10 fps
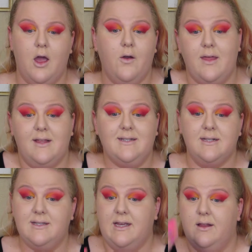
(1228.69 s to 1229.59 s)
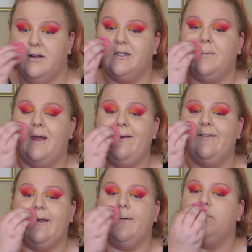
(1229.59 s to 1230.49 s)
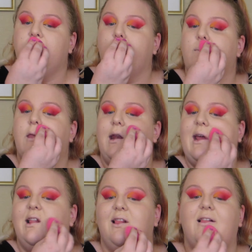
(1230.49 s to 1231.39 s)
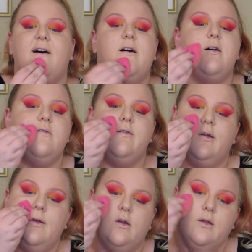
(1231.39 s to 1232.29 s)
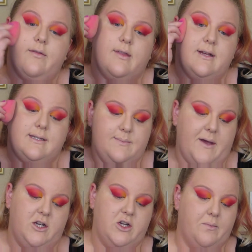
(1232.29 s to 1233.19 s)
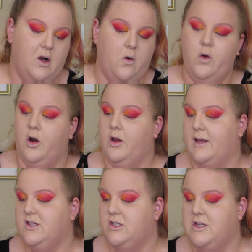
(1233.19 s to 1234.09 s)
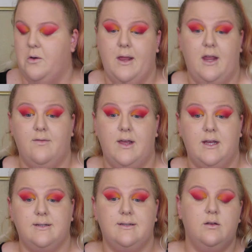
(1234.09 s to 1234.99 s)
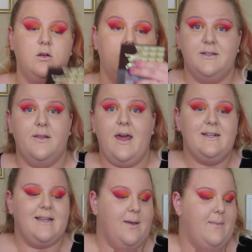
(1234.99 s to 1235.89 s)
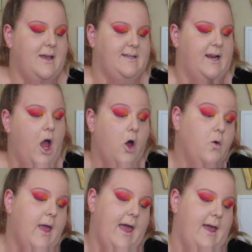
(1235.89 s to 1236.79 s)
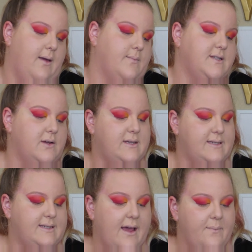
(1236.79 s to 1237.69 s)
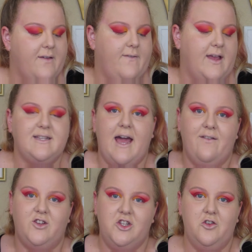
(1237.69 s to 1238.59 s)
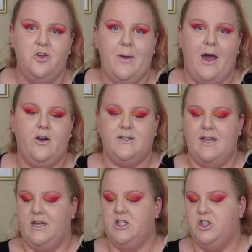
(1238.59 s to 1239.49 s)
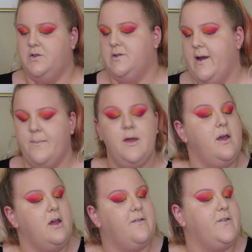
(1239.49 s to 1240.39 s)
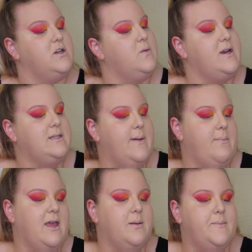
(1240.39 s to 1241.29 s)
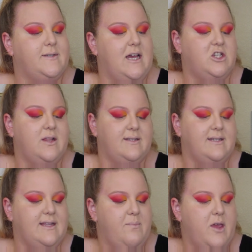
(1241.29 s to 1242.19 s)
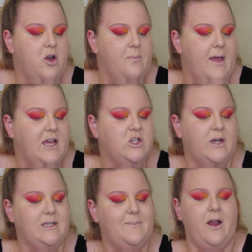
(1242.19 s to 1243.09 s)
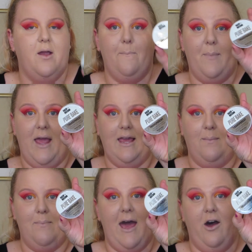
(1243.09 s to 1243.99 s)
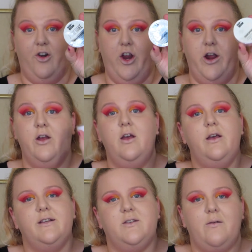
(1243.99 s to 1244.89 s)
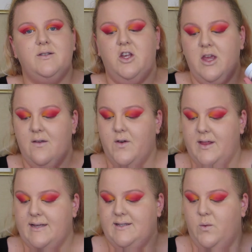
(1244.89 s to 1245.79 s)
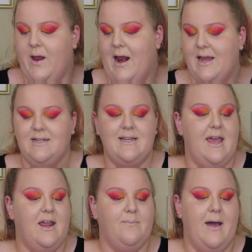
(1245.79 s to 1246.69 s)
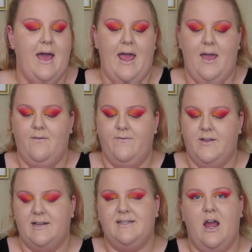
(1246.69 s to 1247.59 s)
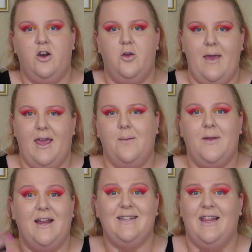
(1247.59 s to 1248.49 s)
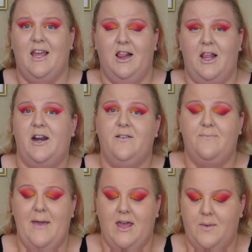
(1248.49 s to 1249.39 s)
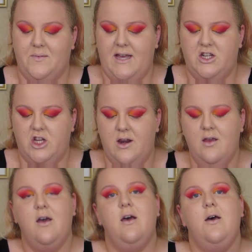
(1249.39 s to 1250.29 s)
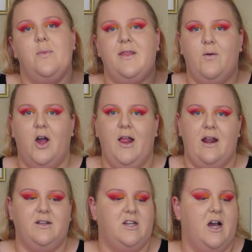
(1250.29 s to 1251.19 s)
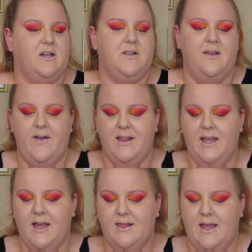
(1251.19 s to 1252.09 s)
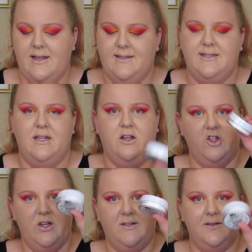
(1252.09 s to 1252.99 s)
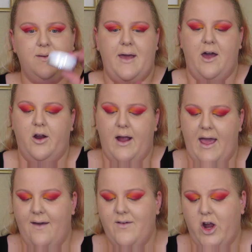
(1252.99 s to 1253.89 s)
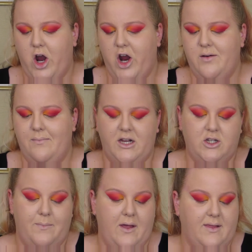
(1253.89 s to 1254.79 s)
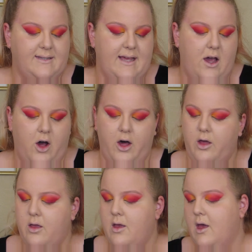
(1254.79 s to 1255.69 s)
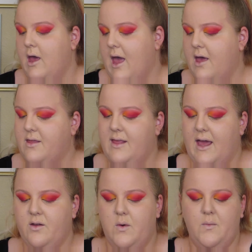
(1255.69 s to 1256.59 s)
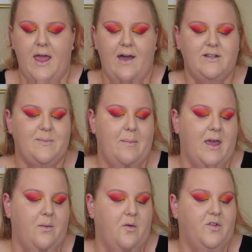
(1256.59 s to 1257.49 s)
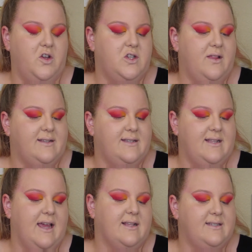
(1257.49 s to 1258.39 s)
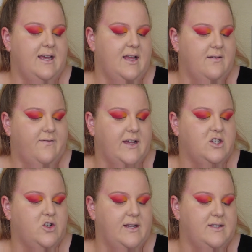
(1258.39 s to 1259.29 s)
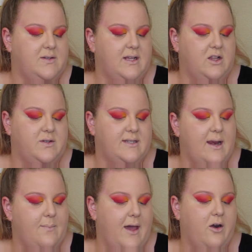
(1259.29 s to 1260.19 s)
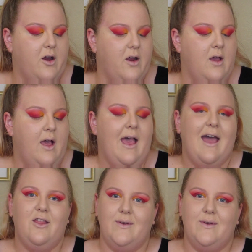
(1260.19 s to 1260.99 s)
Okay, this concealer is amazing. And I love this sponge. I'm gonna order like so many of these. So that is like amazing. Okay, so to set my face, I have 2 new powders I need to choose from. The first one is my Makeup Obsession. This is the Pure Bake Transparent Baking Powder. So I was looking for this when I did my testing out new makeup, and I did like a lot of Makeup Obsession, but they were all out of stock. So they finally got this. It's a little translucent powder. I haven't heard much about this at all. And then the other one we have is by Makeup Revolution. This is the Conceal and Fix Translucent Loose Setting Powder. And the